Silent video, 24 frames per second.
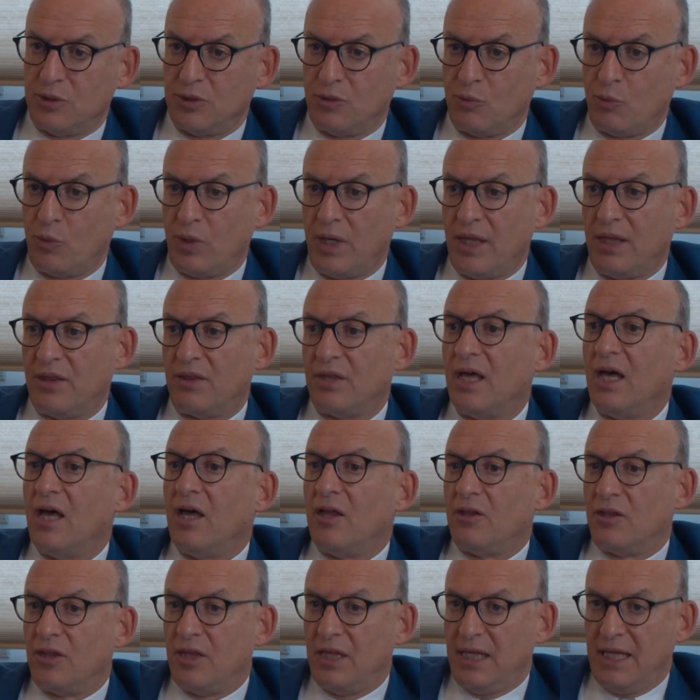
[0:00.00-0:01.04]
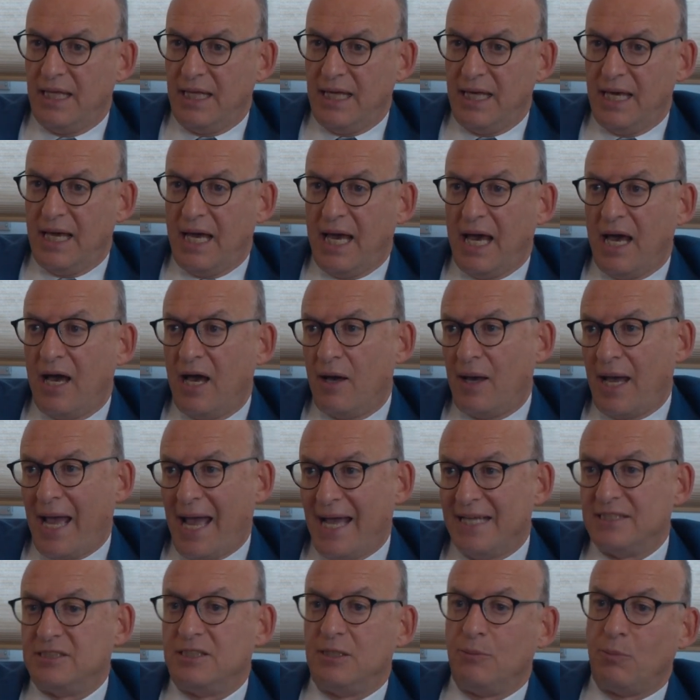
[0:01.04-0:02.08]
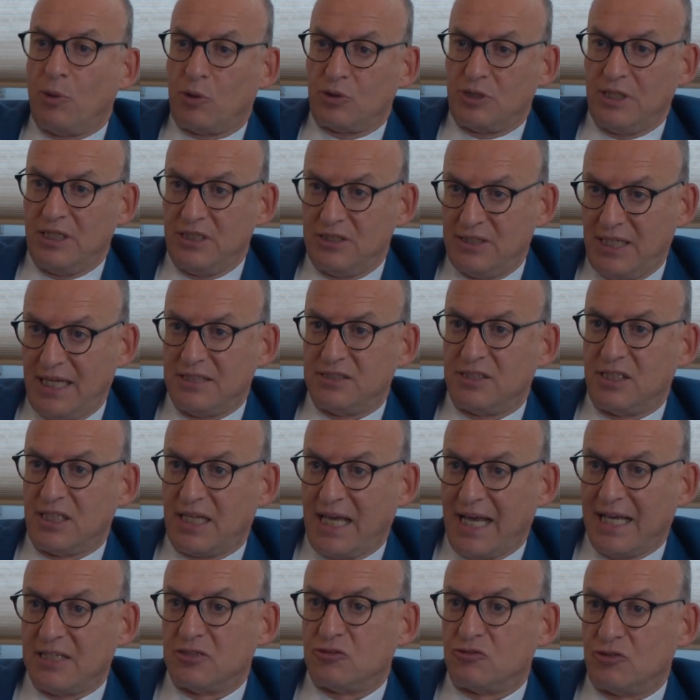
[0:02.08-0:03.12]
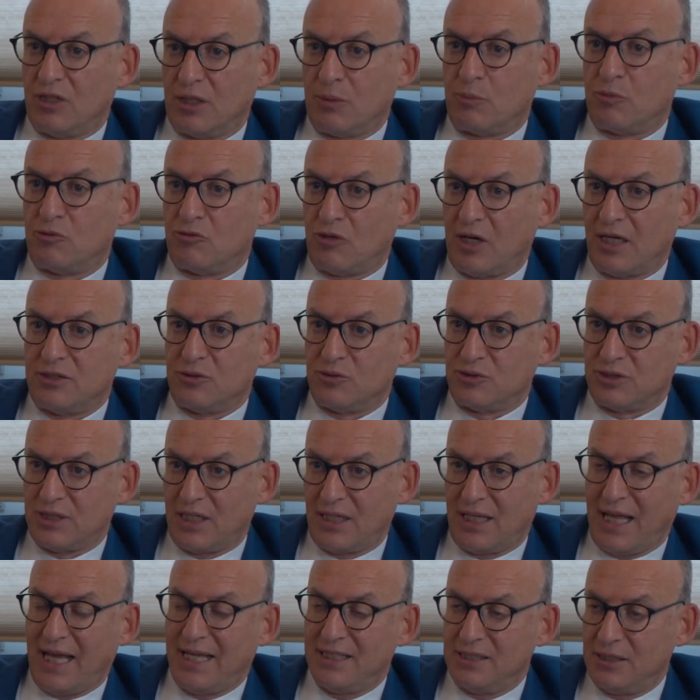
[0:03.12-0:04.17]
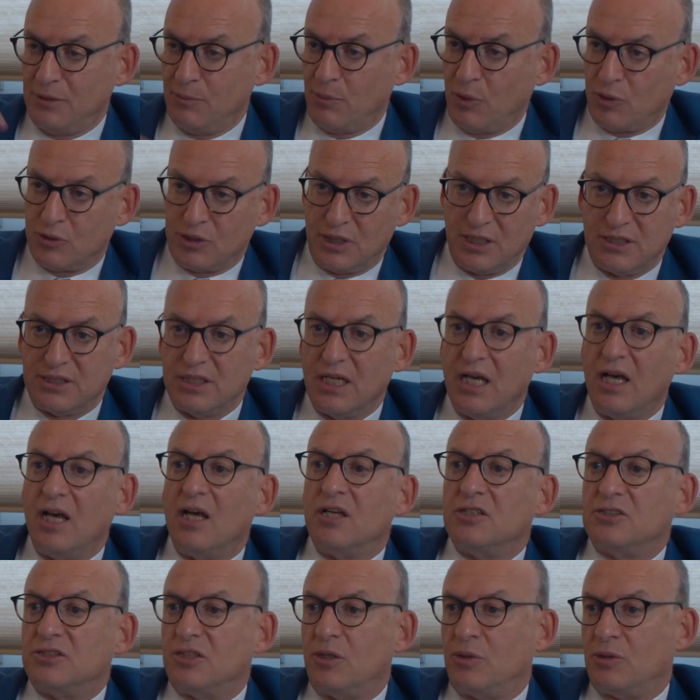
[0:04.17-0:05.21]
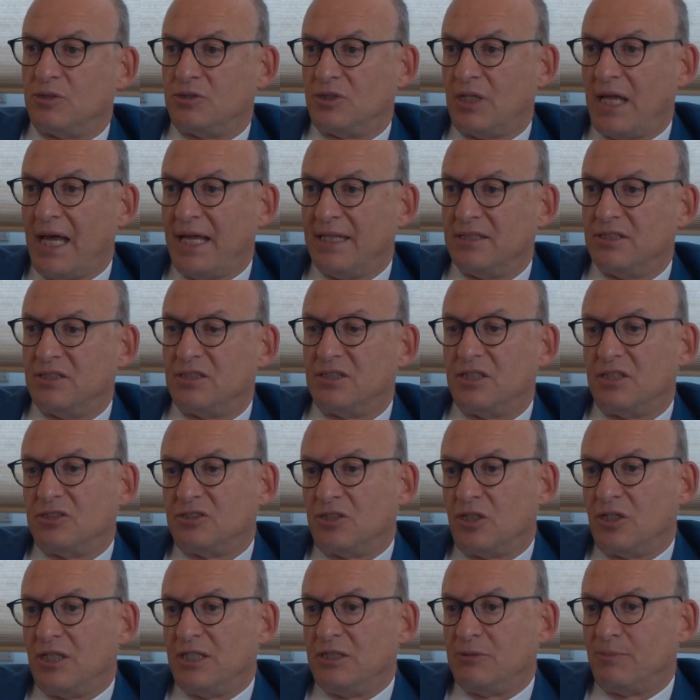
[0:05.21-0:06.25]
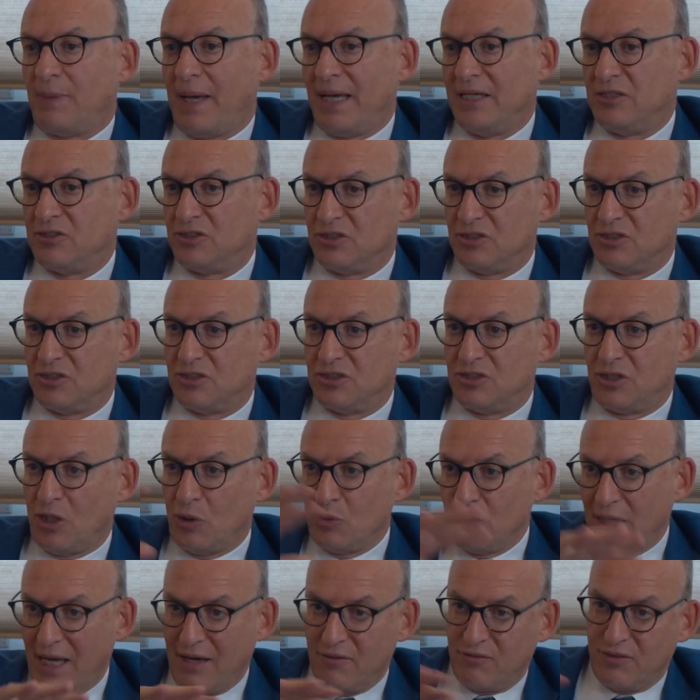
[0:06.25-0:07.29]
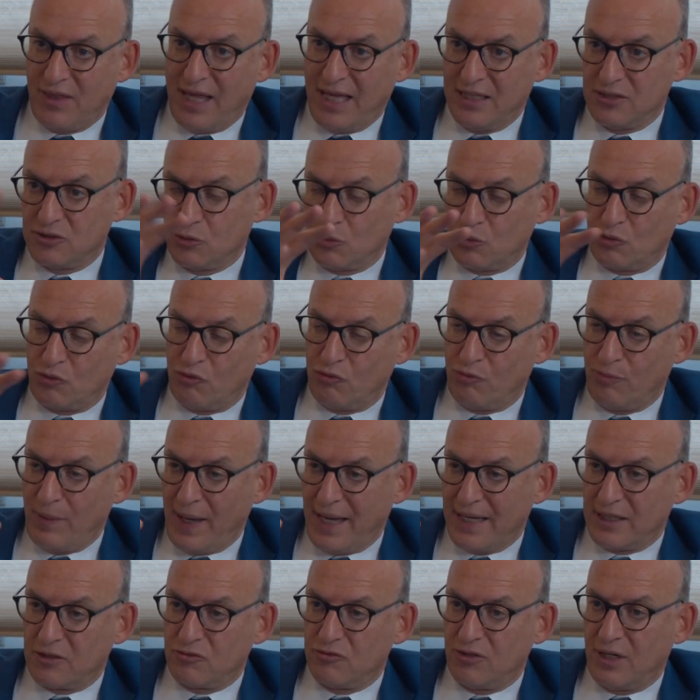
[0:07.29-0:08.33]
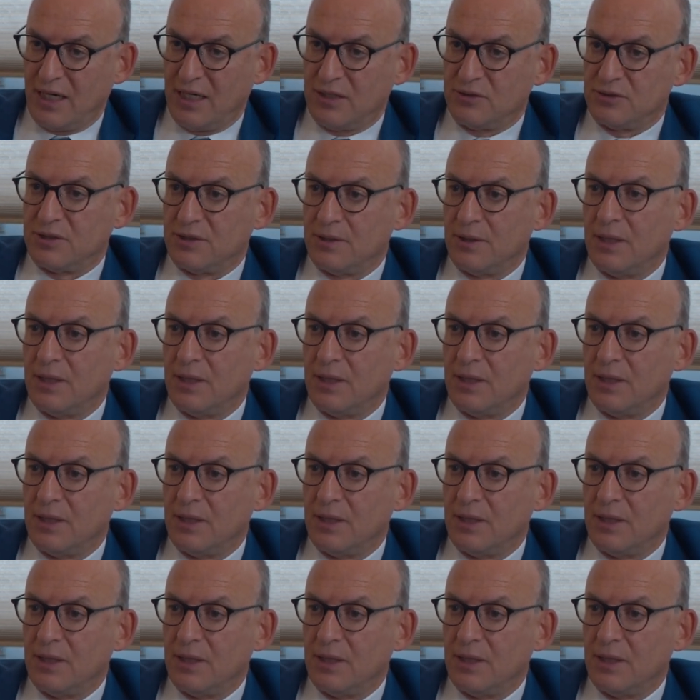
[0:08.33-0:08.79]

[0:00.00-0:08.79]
with, with the uh, antibody test, the gastric parietal cell antibodies. So and so these patients don't have that sort of background.